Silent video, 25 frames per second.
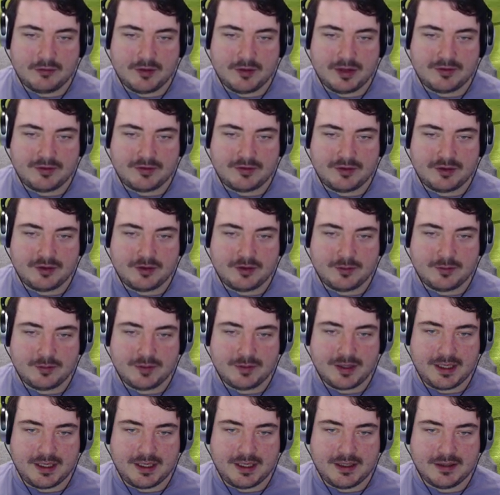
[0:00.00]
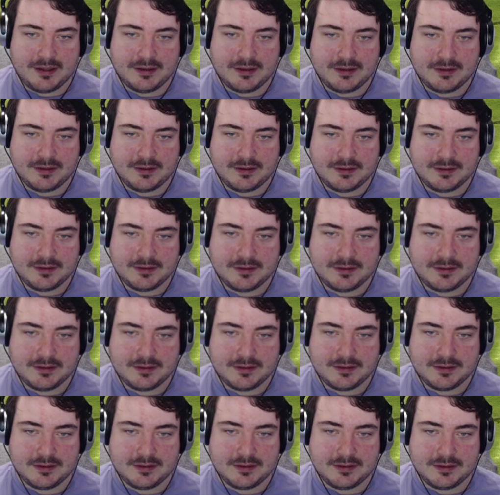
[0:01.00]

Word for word: resting up the Not out. No